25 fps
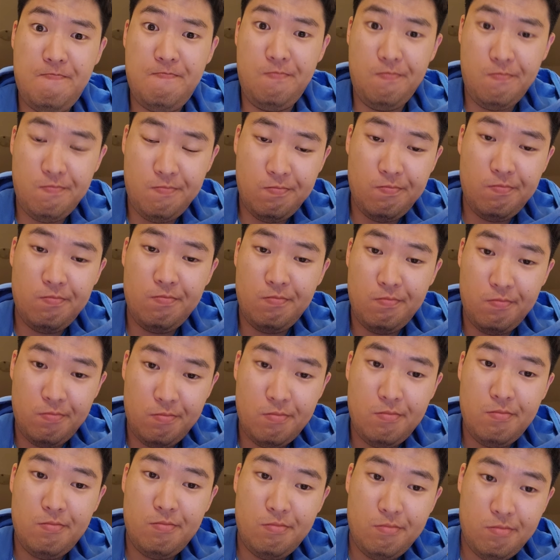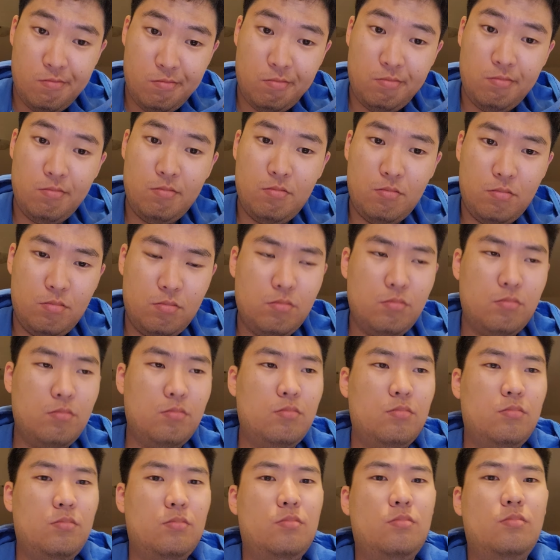
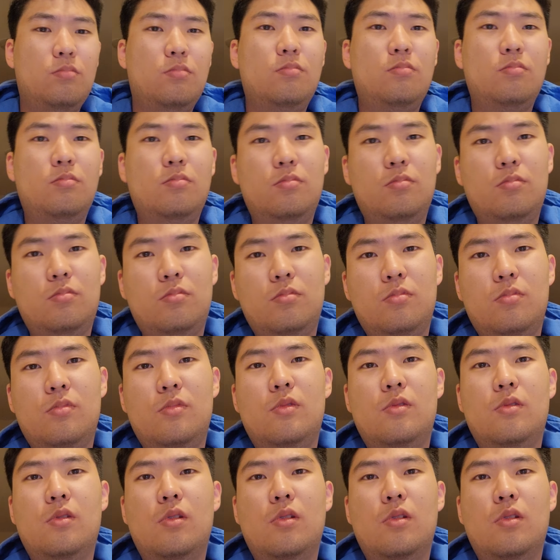(silence)